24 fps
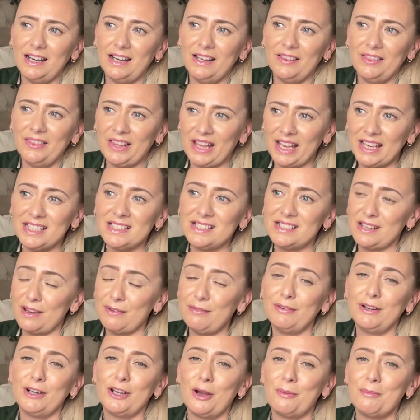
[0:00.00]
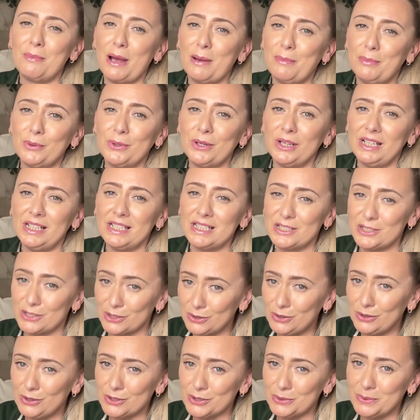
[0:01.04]
That is definitely on my bucket list to
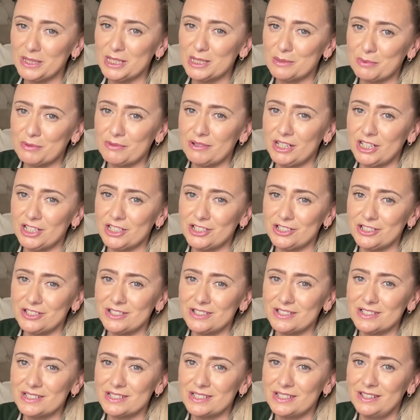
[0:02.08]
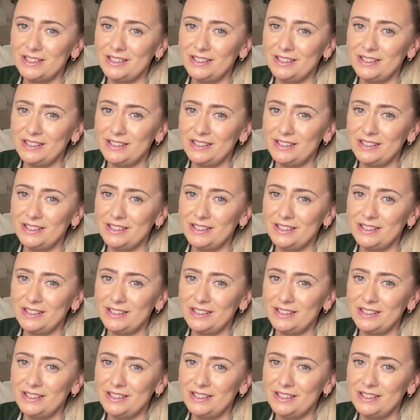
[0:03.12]
go to Inspirations.